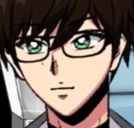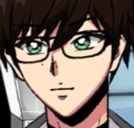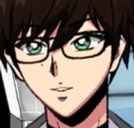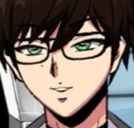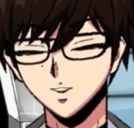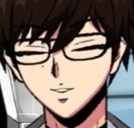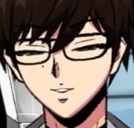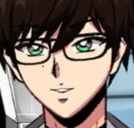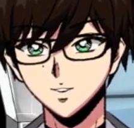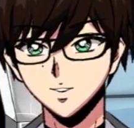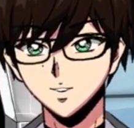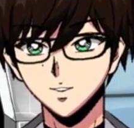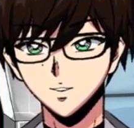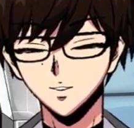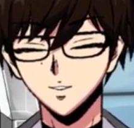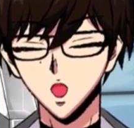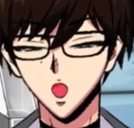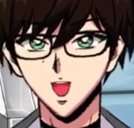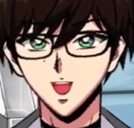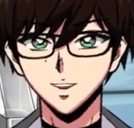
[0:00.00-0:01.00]
to do
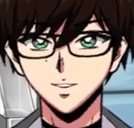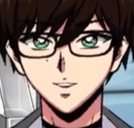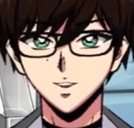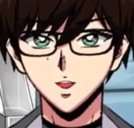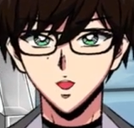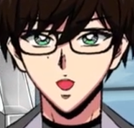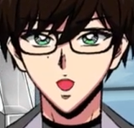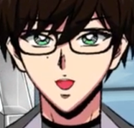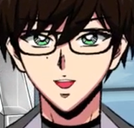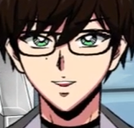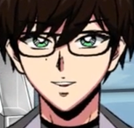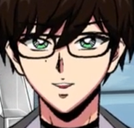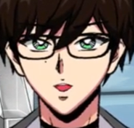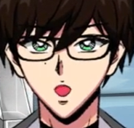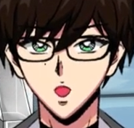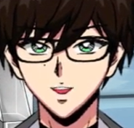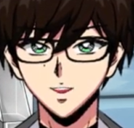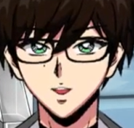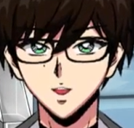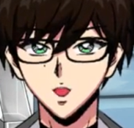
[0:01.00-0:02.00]
that. It doesn't use
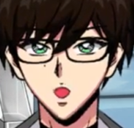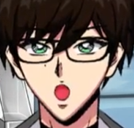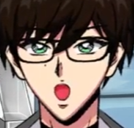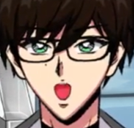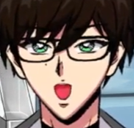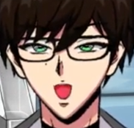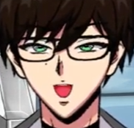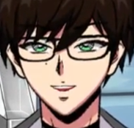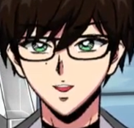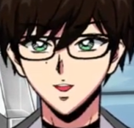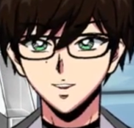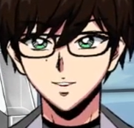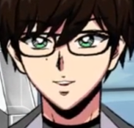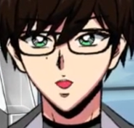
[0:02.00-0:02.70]
cores like Absolute Ice